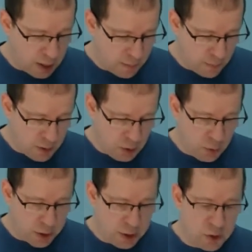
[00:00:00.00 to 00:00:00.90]
you
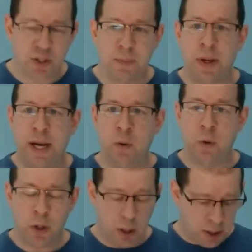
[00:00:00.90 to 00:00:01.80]
can use the payroll
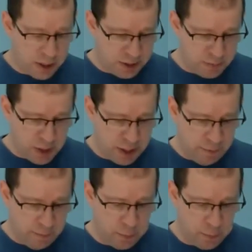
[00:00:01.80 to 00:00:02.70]
cost money
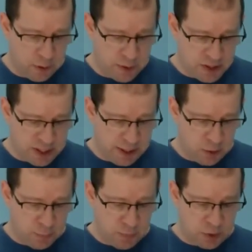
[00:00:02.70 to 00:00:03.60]
for the sole
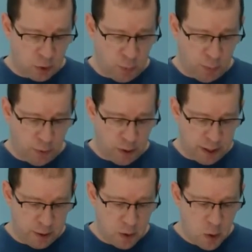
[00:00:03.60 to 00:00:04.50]
proprietor